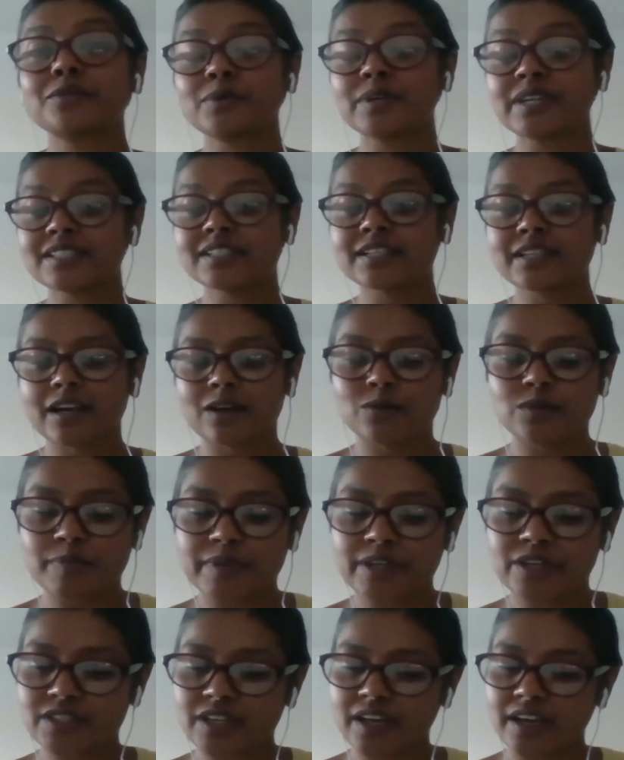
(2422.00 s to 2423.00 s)
reason
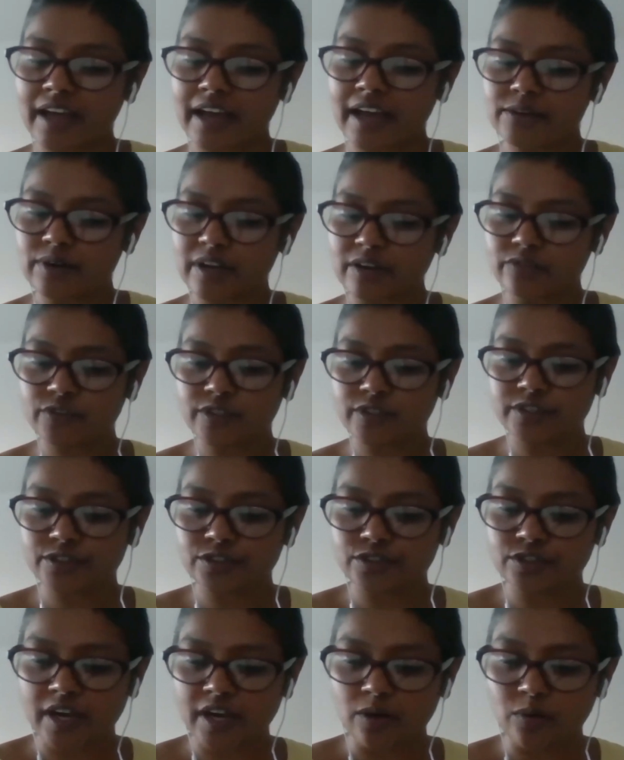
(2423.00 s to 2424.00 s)
I refer to
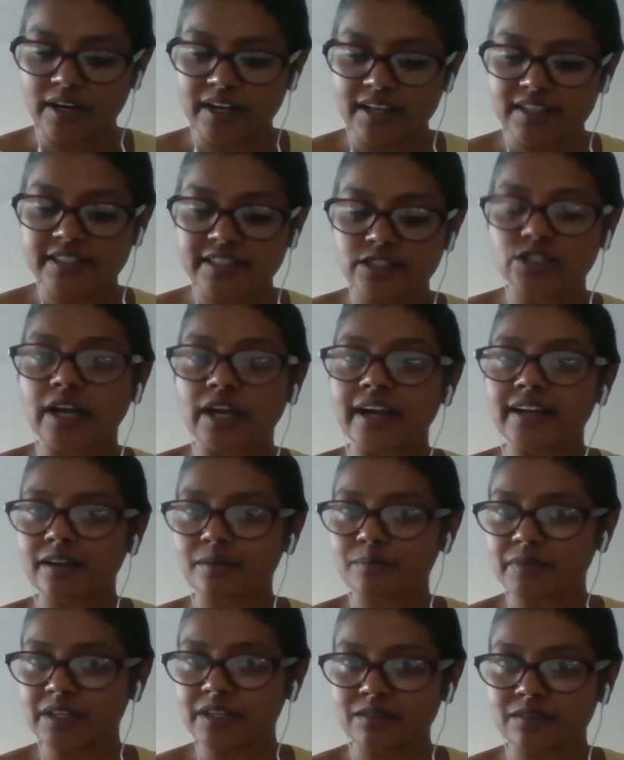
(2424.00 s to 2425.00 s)
child, when I say child,
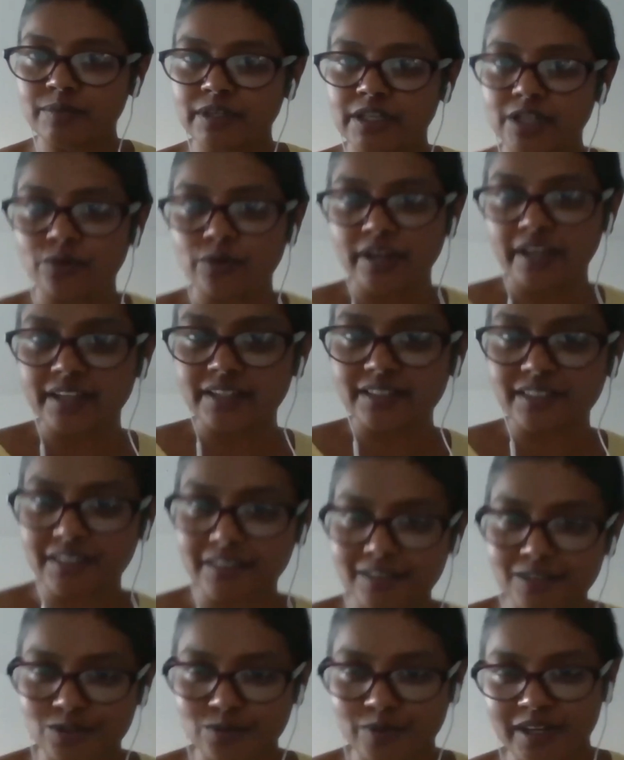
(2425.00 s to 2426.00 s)
I mean below
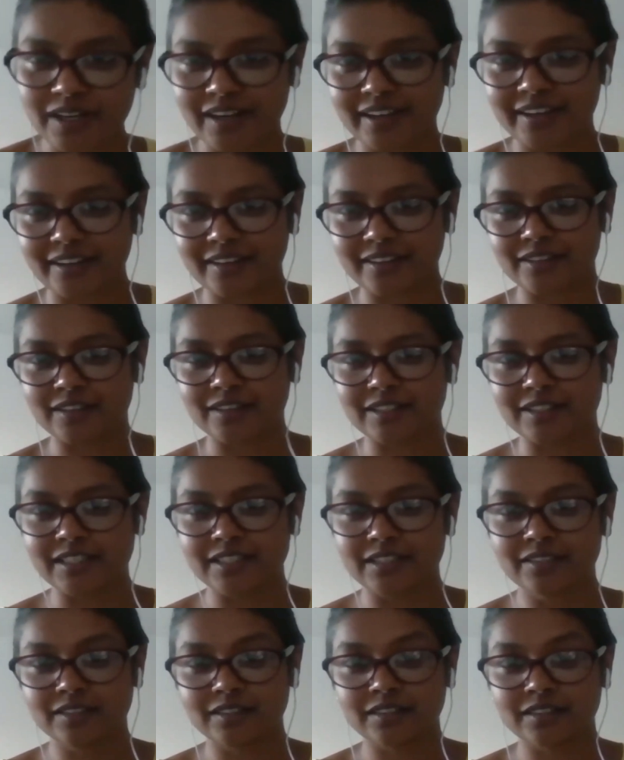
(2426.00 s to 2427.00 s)
18 as well, like the
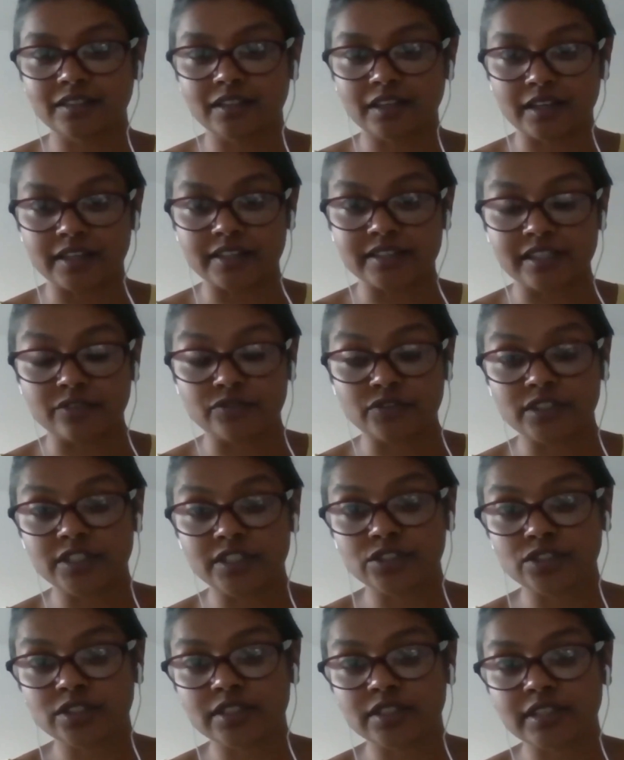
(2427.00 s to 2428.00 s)
legal
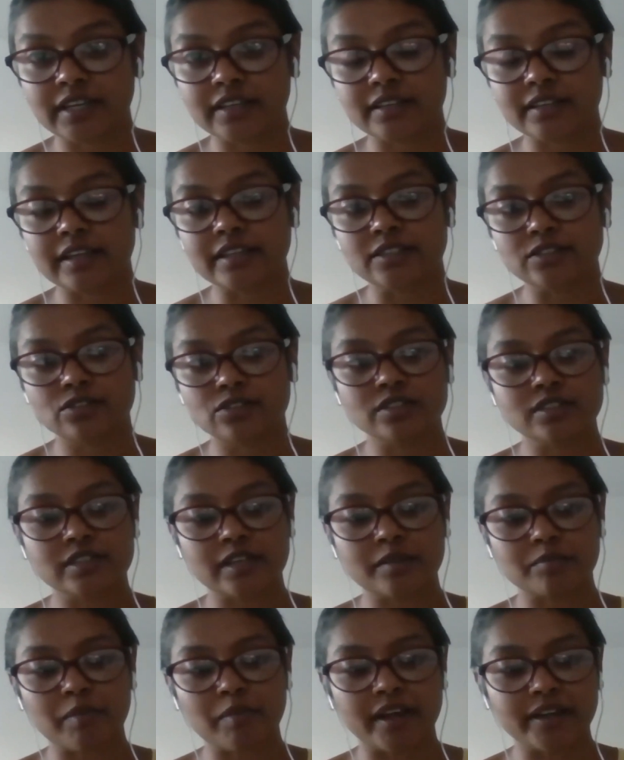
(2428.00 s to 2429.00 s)
definition. And it's just
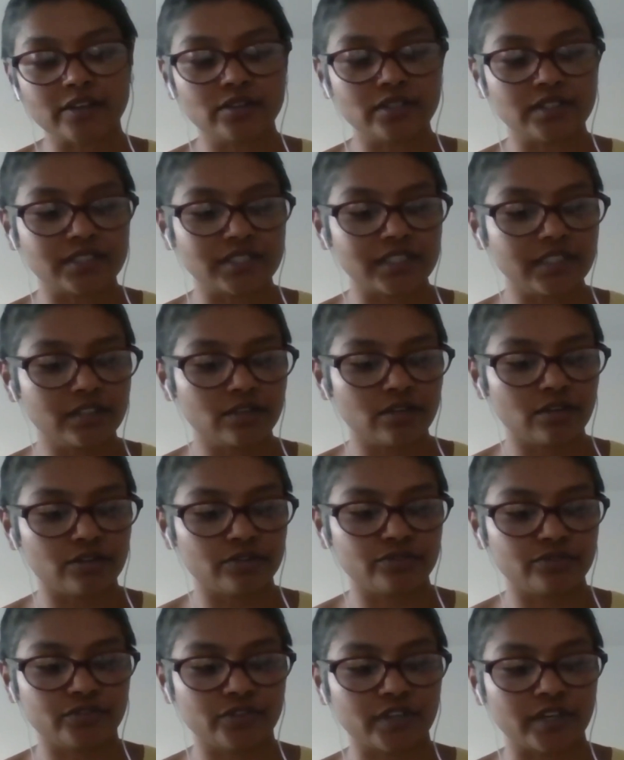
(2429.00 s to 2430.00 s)
that my critique
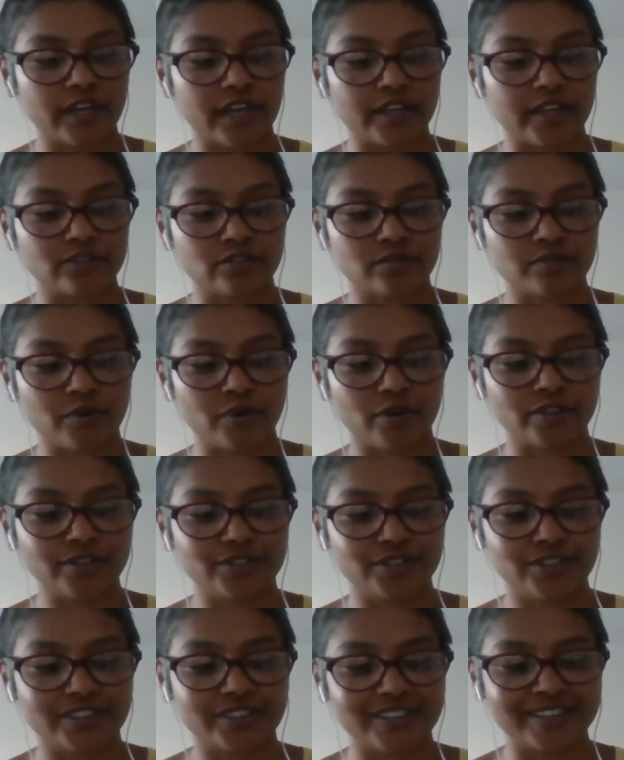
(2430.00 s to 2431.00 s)
of
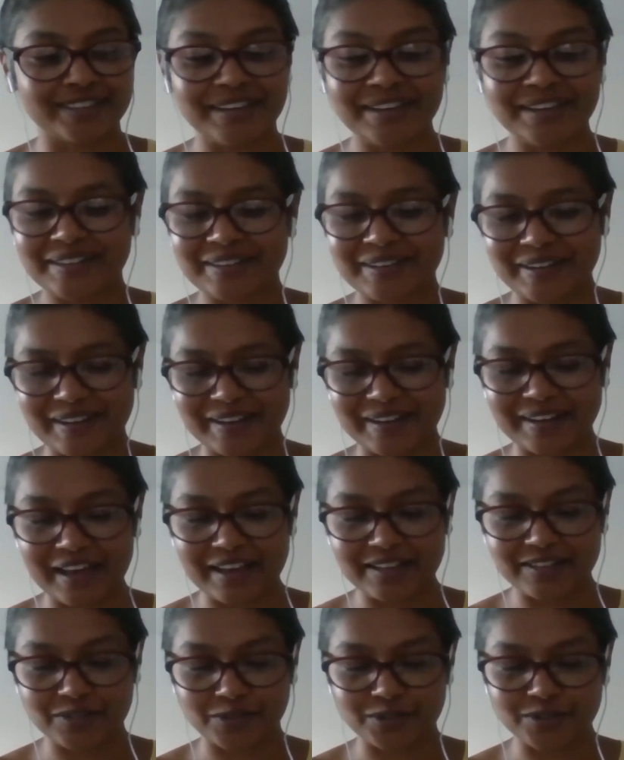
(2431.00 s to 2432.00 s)
anthropology
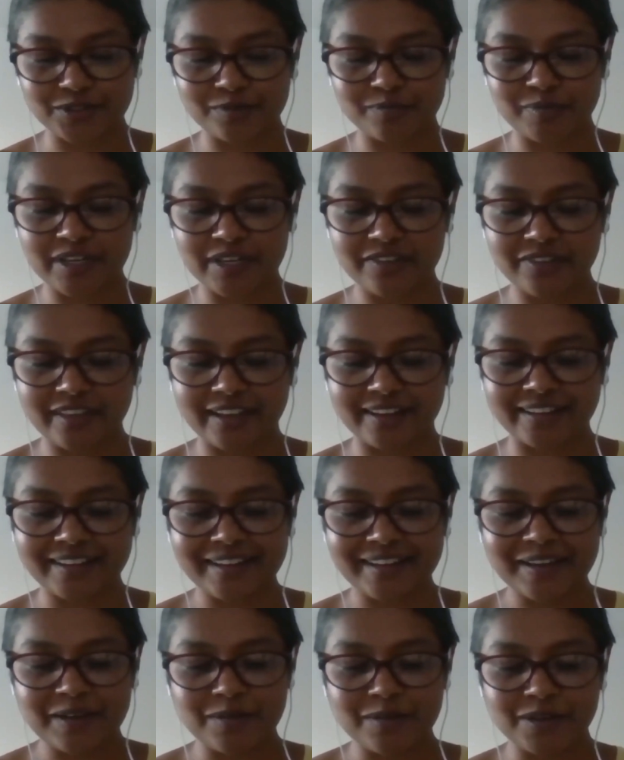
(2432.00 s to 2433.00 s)
has also been that,
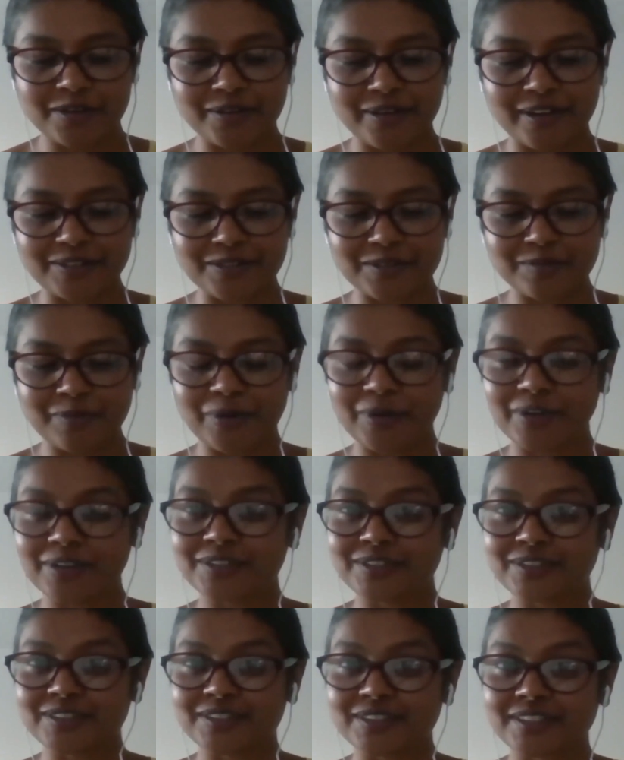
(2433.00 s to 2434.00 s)
you know,
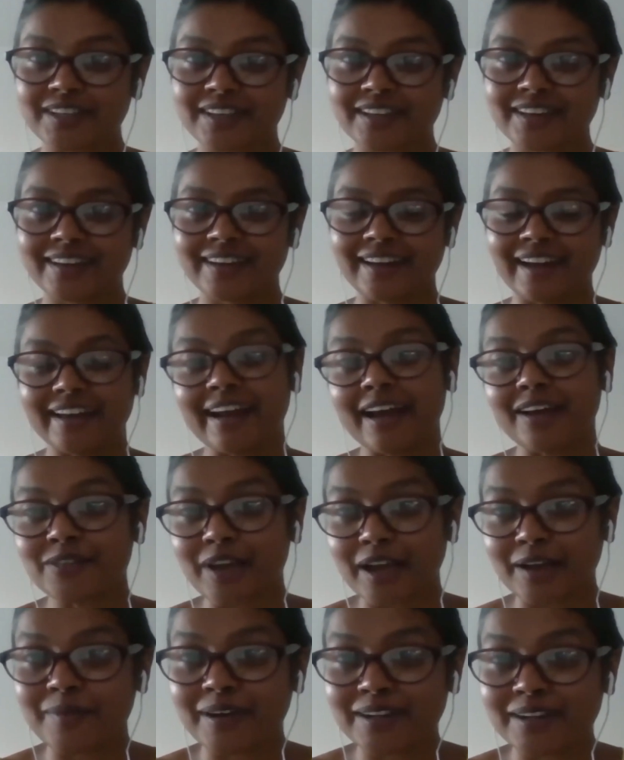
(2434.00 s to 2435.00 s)
anthropologists, and
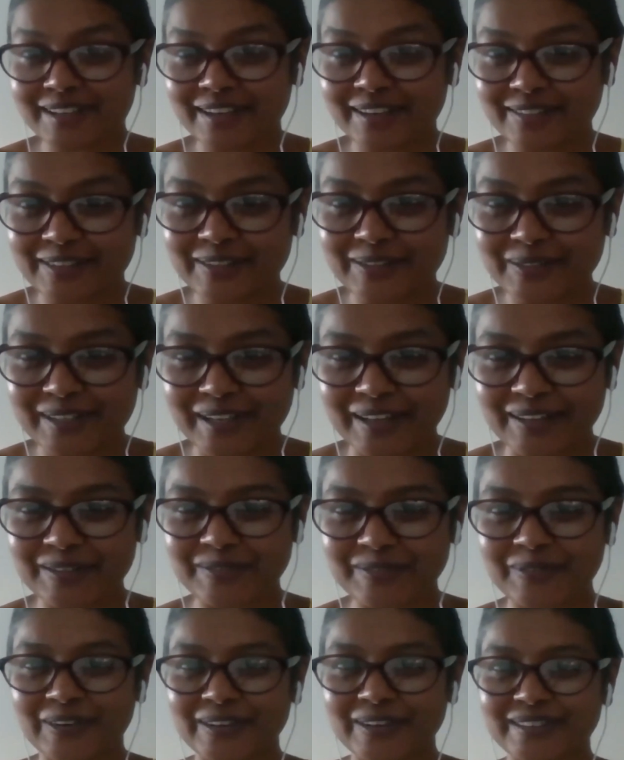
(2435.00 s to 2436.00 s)
I myself use
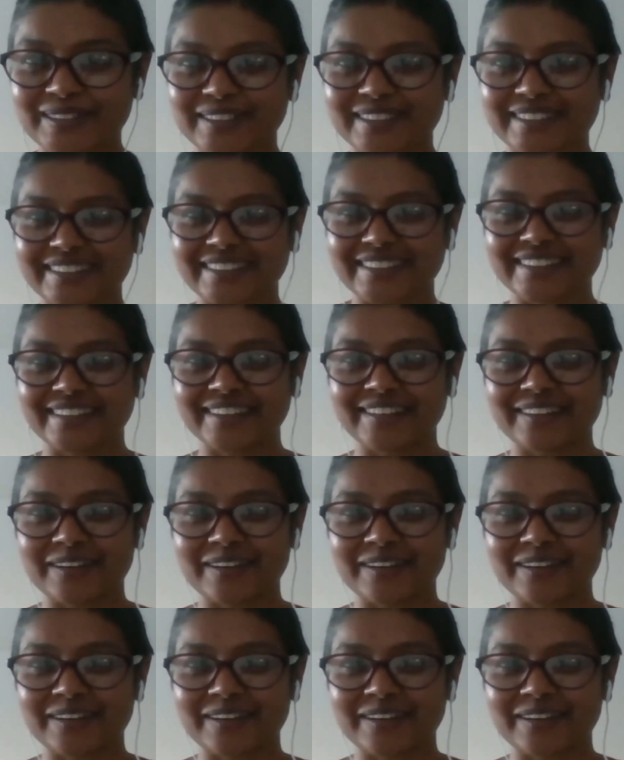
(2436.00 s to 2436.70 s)
anthropological,